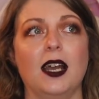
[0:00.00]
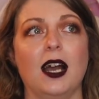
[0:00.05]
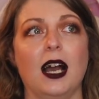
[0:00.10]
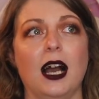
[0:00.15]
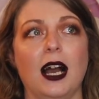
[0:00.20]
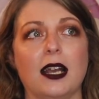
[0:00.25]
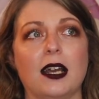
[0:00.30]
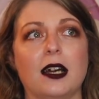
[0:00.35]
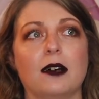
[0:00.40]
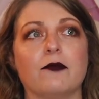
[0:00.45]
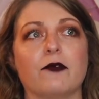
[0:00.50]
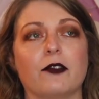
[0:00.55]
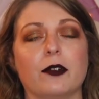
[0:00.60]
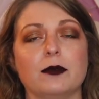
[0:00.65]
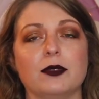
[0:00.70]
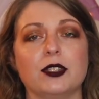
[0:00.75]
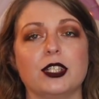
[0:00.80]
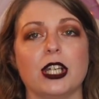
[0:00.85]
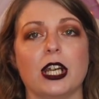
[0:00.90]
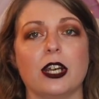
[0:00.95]
I come
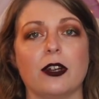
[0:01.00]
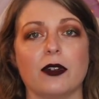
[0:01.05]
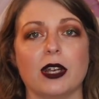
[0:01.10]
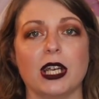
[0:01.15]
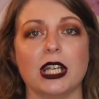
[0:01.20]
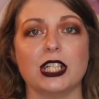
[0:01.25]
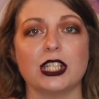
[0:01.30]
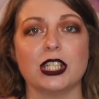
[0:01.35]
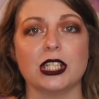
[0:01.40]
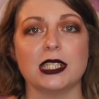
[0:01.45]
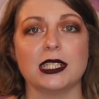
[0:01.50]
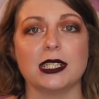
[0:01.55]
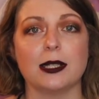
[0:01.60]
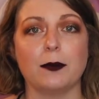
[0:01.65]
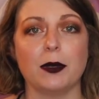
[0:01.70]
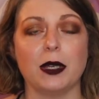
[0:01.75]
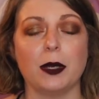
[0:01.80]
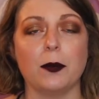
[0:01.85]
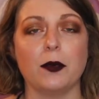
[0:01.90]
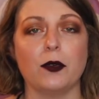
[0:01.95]
from generations of
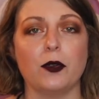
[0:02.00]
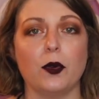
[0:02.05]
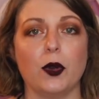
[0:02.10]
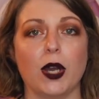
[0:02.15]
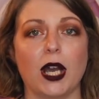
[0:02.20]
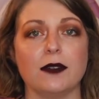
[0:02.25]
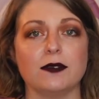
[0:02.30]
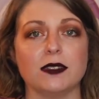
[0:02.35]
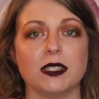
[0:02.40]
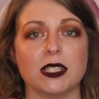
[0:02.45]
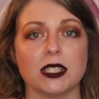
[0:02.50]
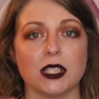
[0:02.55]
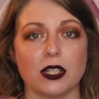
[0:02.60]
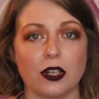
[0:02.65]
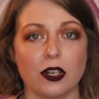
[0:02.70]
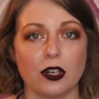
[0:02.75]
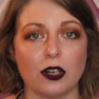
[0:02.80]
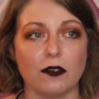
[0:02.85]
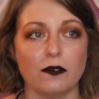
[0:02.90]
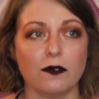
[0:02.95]
people who have
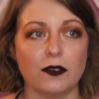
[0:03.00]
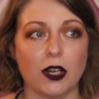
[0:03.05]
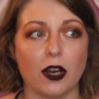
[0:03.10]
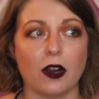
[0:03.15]
served